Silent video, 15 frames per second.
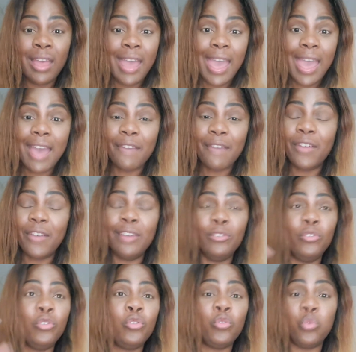have a
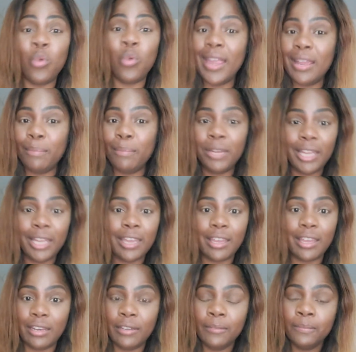great
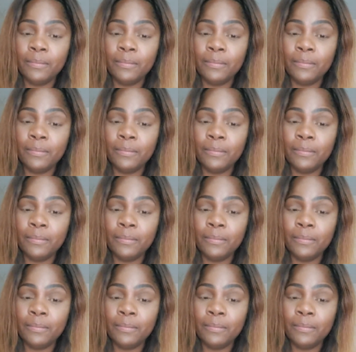plan,